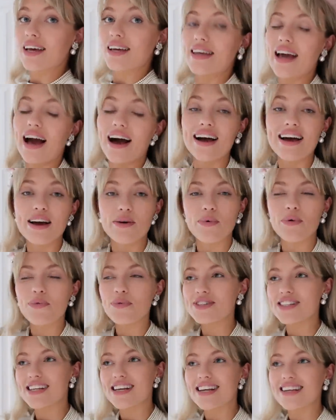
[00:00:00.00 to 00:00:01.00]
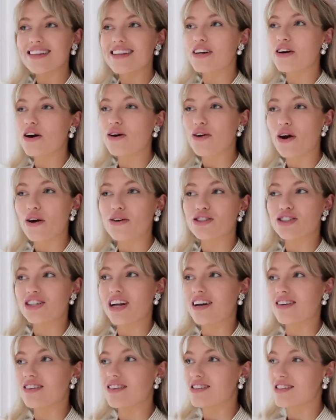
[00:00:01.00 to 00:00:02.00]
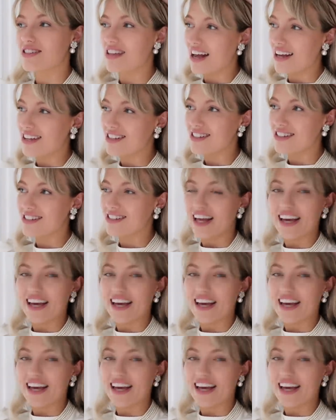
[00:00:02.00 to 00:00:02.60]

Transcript: Yeah, what was it that Coco Chanel says?